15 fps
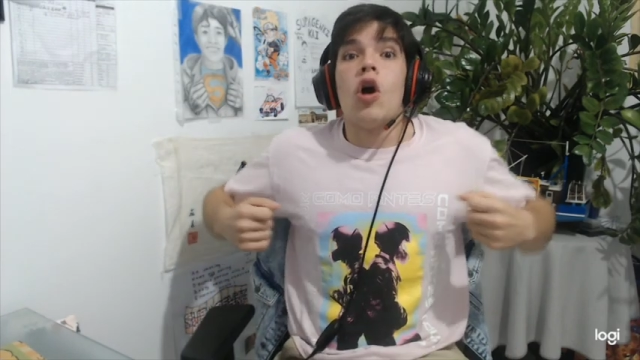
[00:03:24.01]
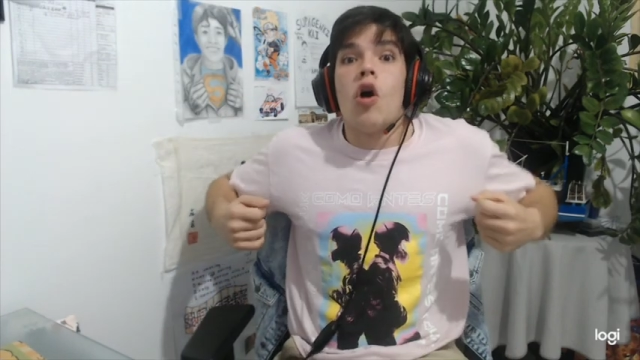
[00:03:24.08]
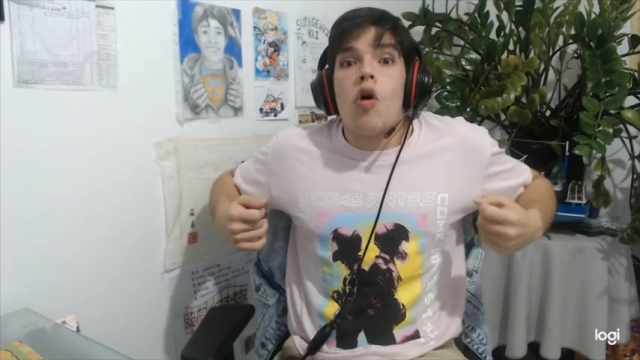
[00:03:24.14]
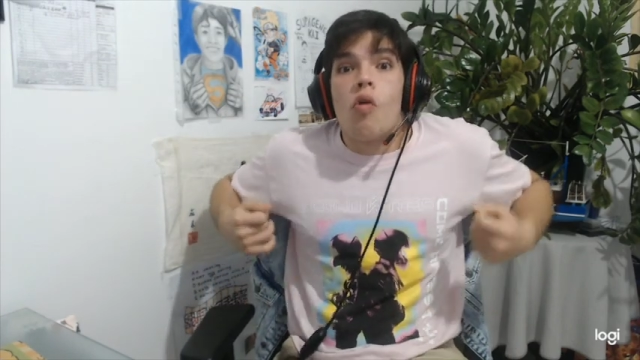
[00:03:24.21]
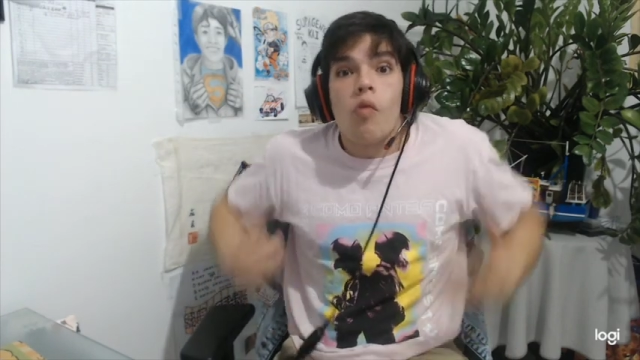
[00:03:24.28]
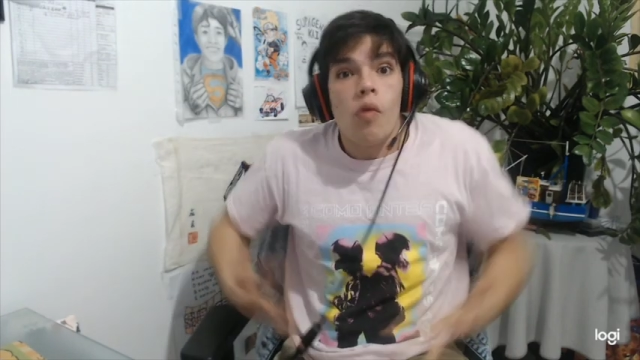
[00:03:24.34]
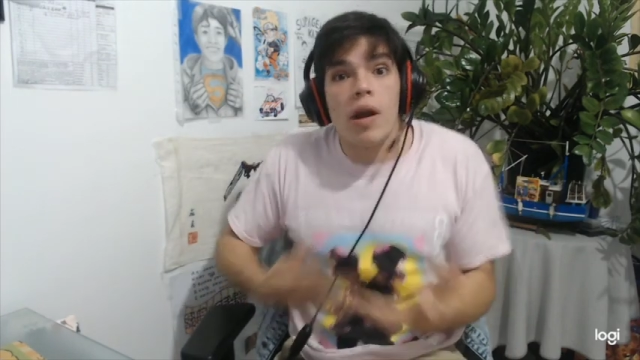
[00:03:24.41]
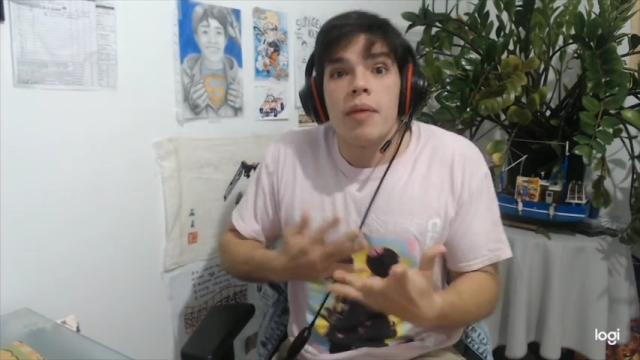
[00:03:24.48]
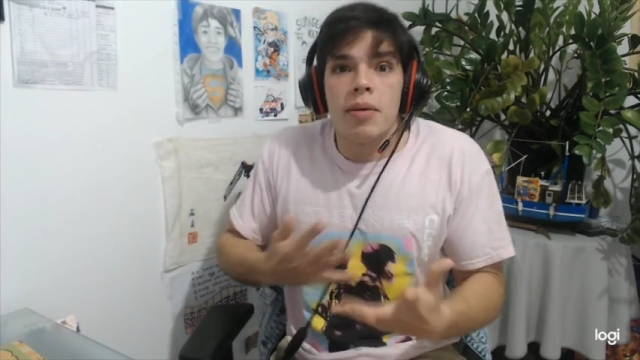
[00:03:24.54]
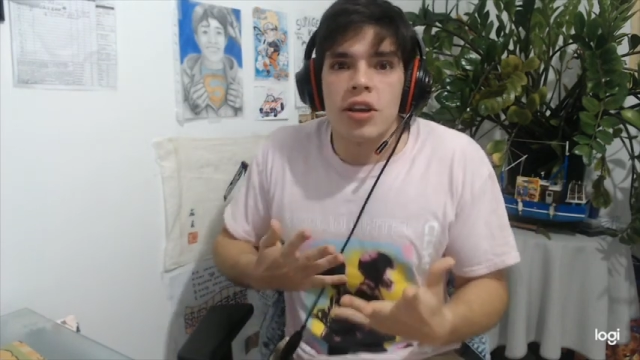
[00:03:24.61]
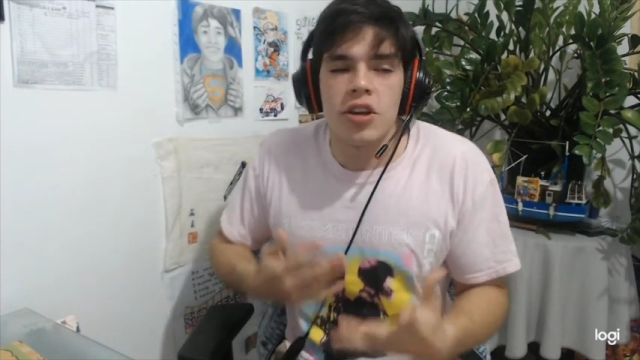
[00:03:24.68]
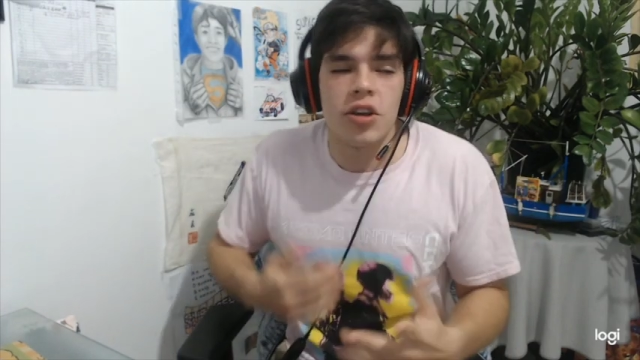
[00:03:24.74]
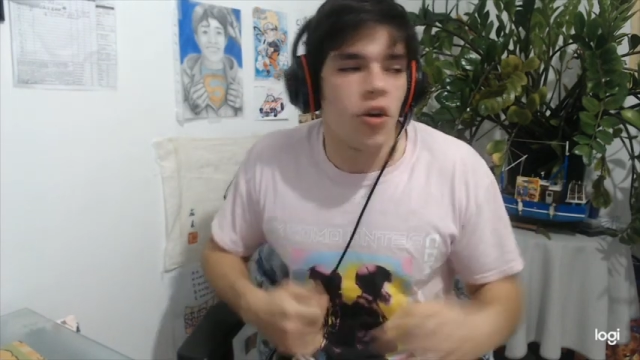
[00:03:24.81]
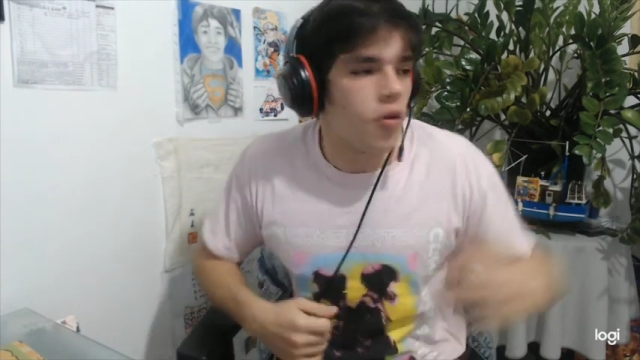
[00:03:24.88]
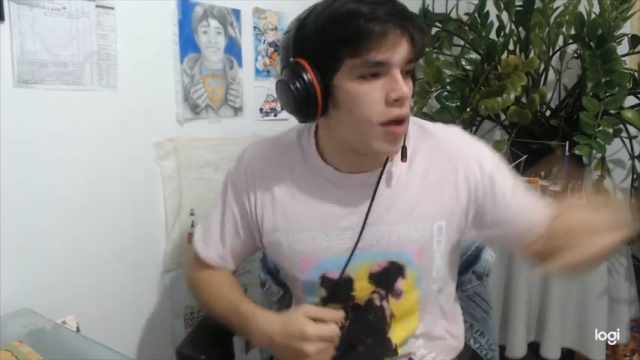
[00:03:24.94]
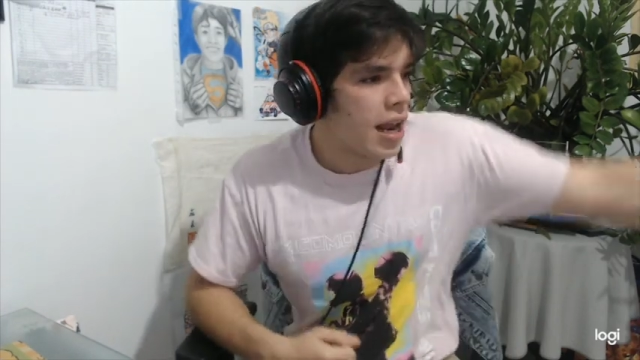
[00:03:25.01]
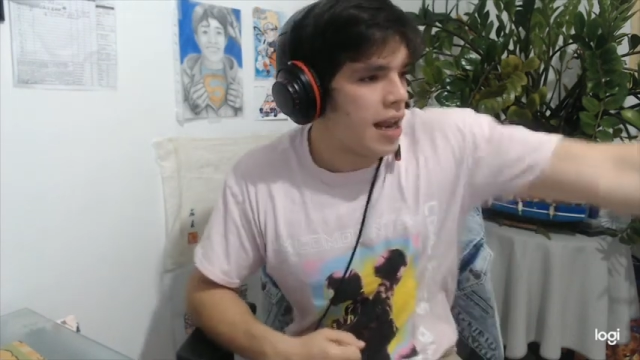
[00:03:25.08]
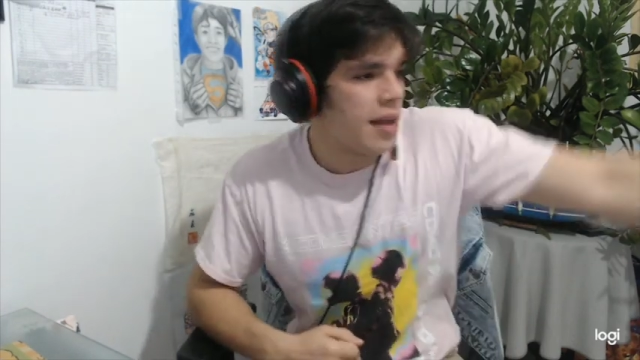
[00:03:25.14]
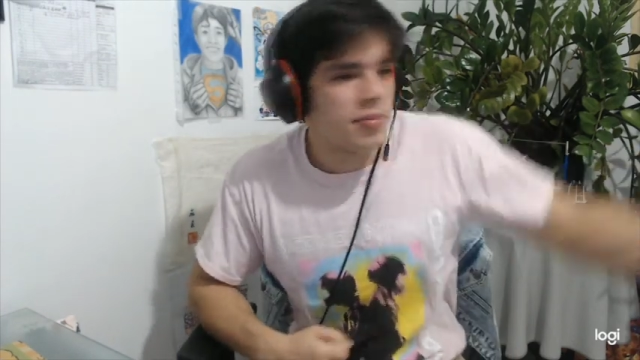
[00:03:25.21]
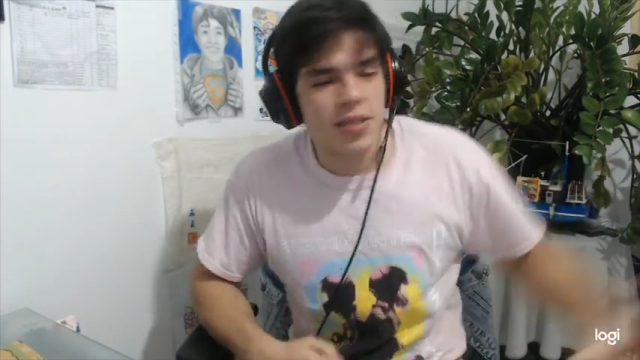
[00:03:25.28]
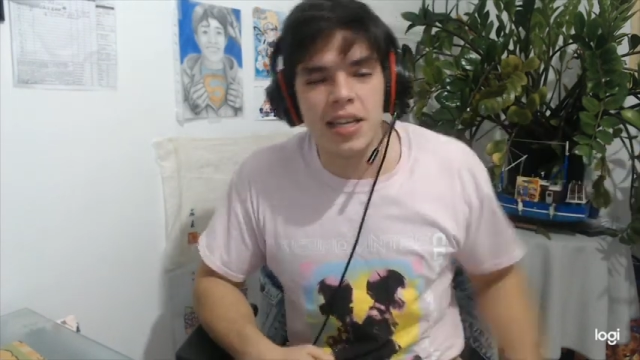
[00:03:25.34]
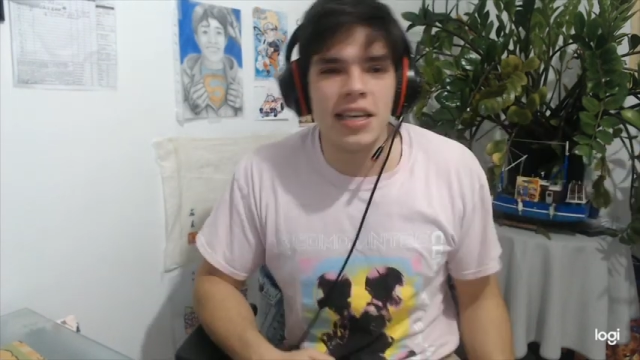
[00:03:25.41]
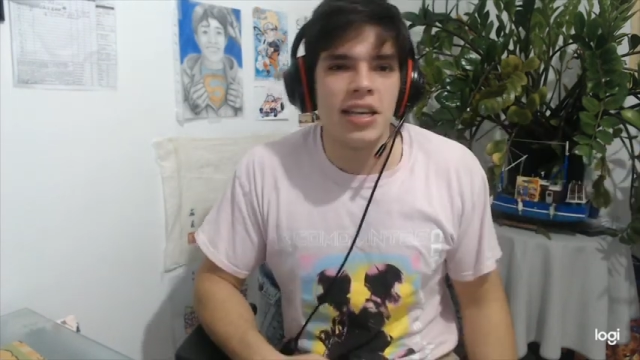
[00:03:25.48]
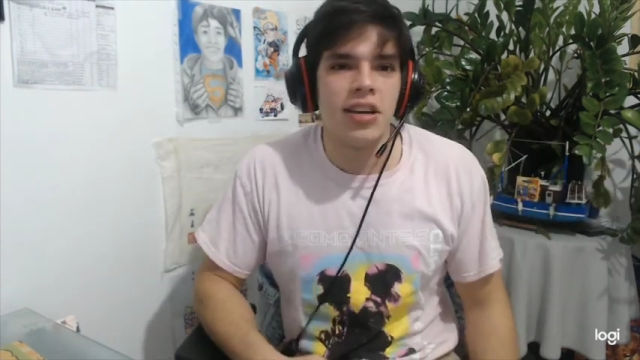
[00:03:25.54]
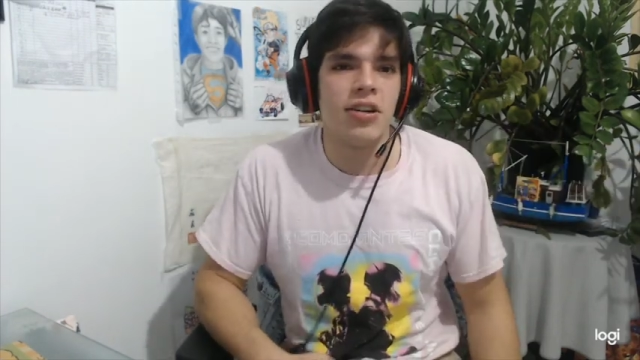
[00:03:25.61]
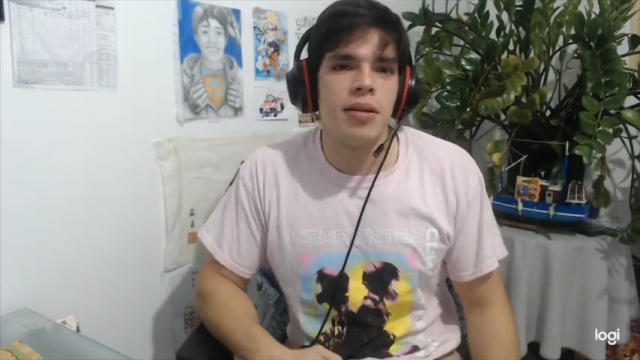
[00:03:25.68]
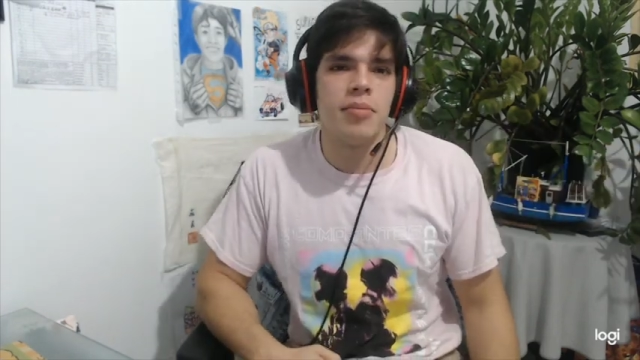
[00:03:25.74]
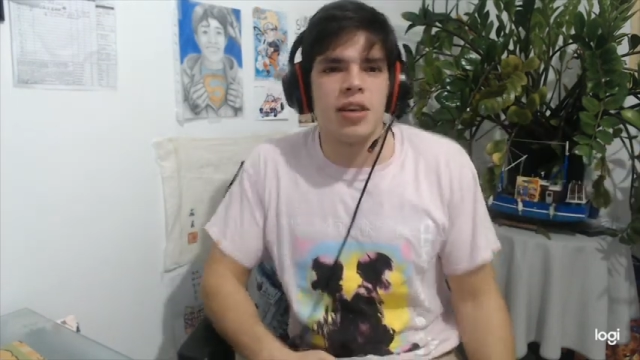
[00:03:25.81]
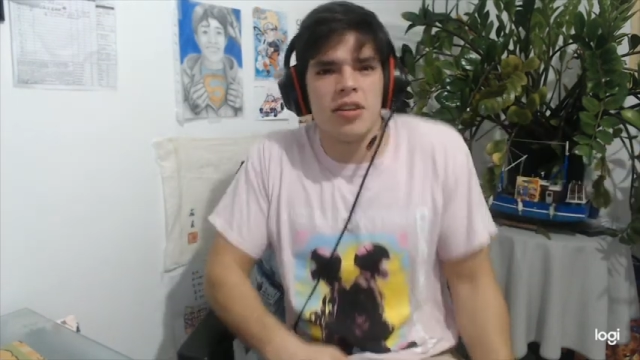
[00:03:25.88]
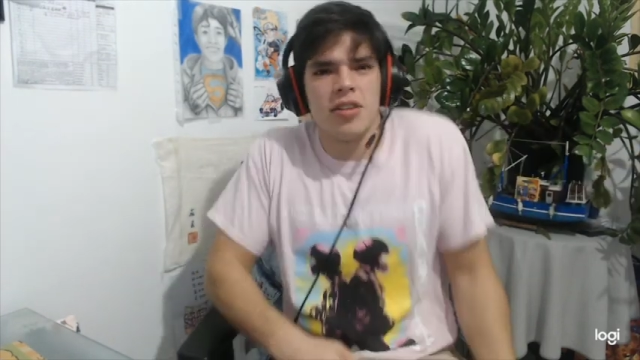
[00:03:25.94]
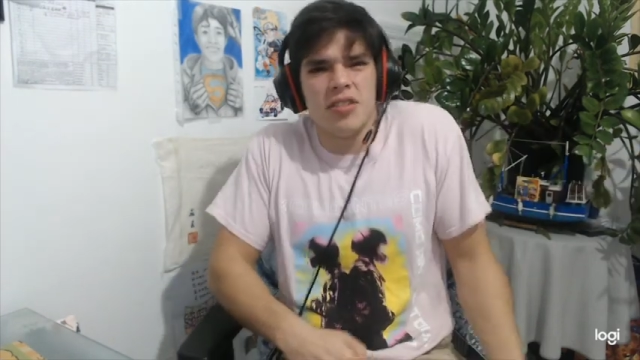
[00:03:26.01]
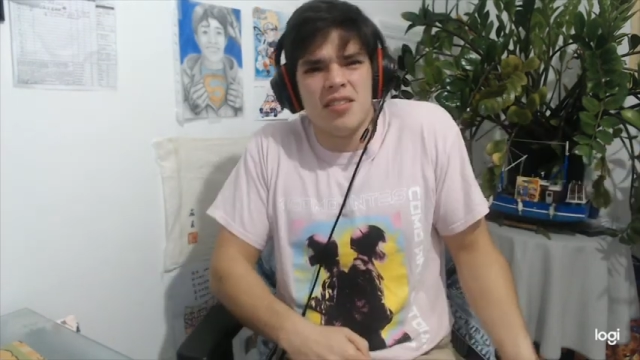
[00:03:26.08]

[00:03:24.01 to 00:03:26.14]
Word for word: Where am I gonna go? And I'm sitting here and I'm thinking,